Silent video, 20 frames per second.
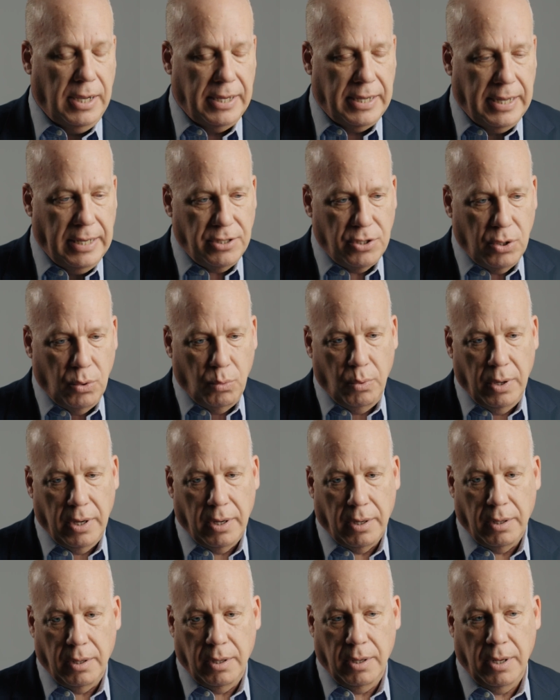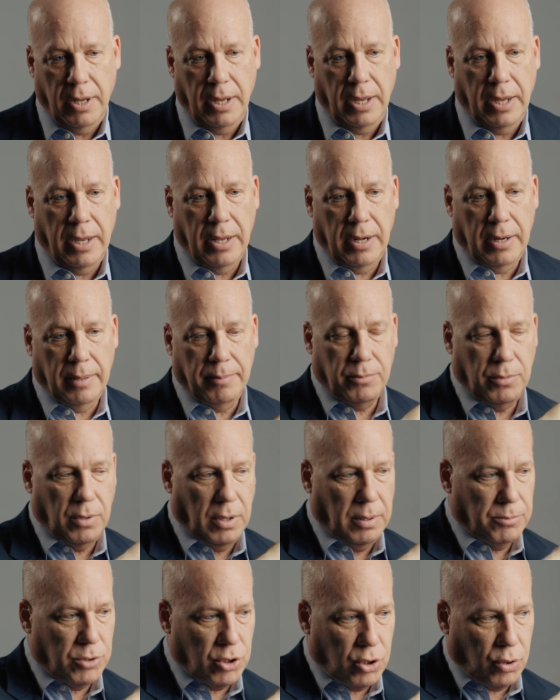I get to Will, and I'm
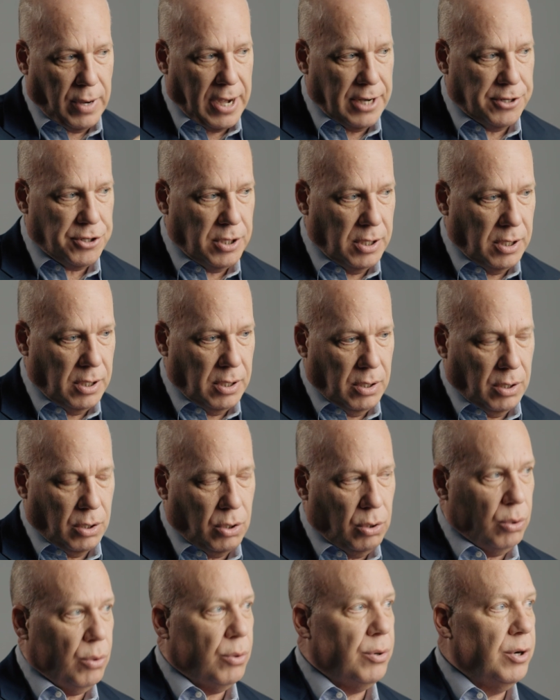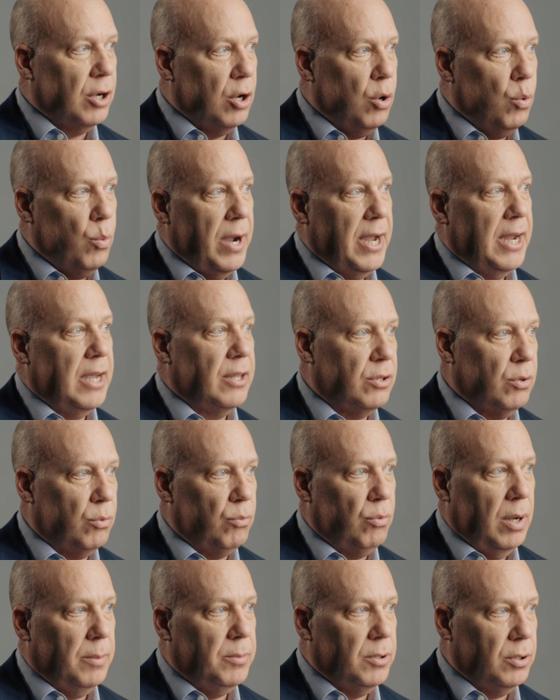clawing away at
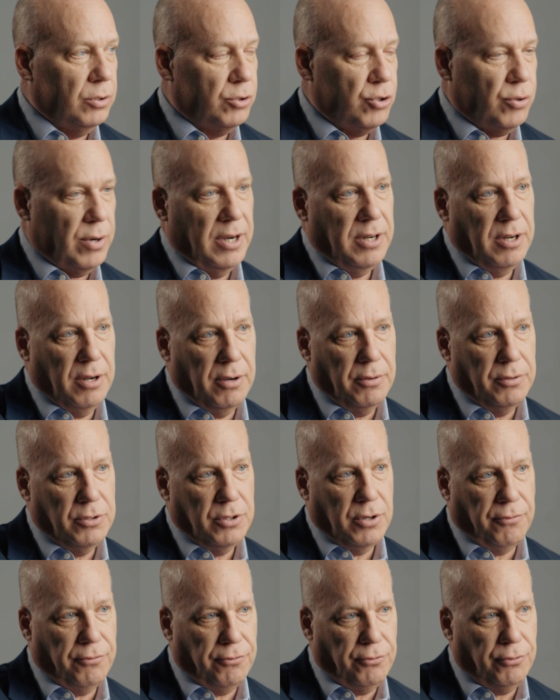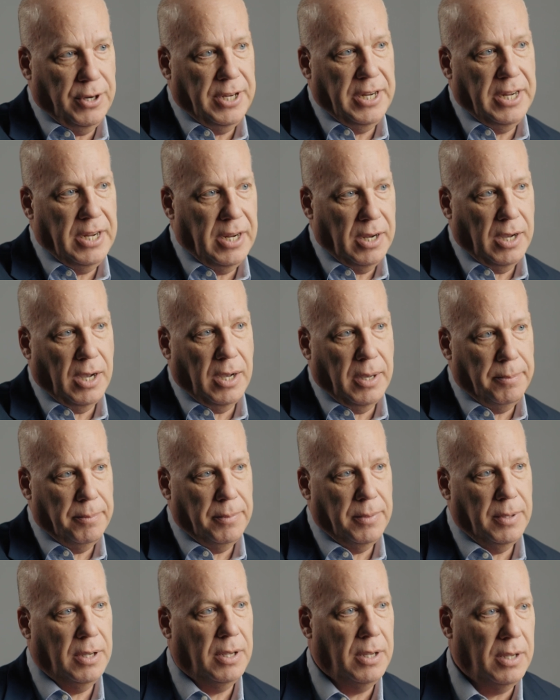the rubble, trying to free up
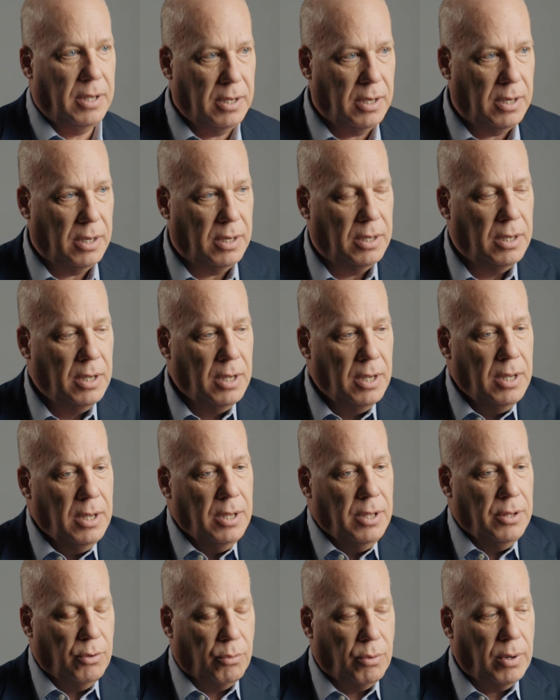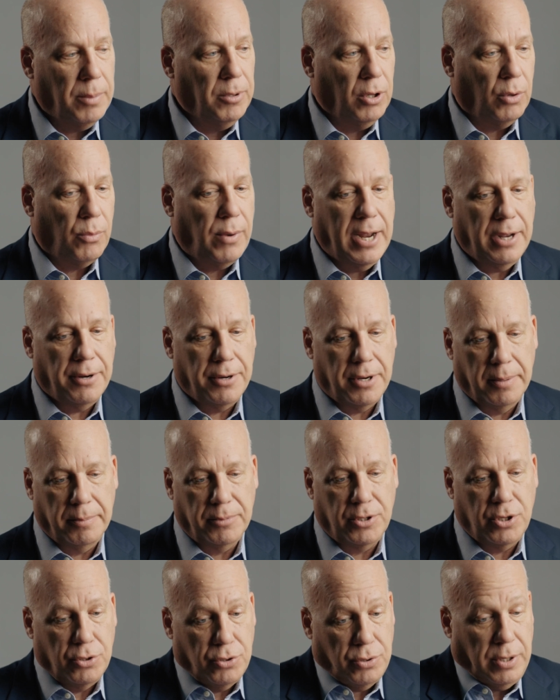the rubble around
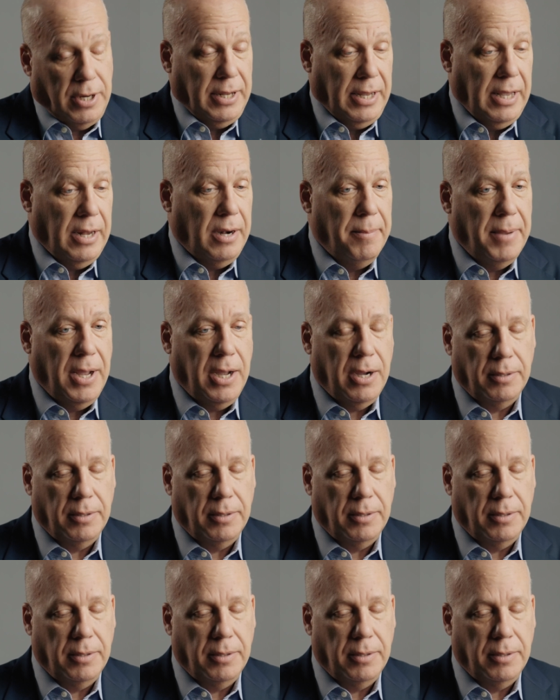him to try to get him